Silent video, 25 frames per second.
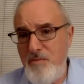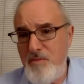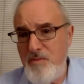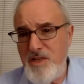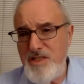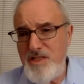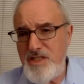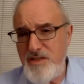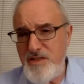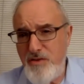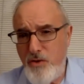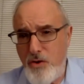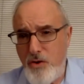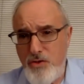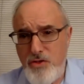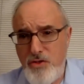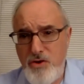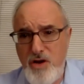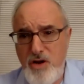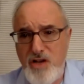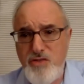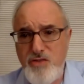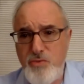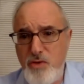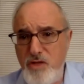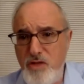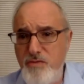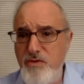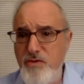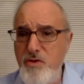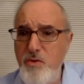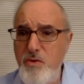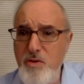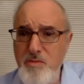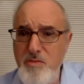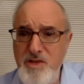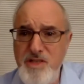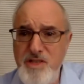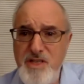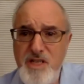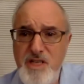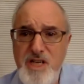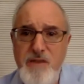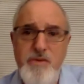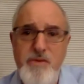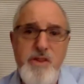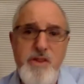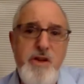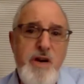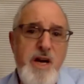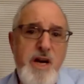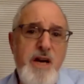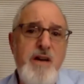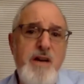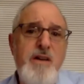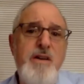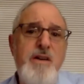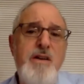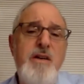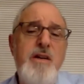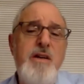much Orthodox world, for women to cover their hair.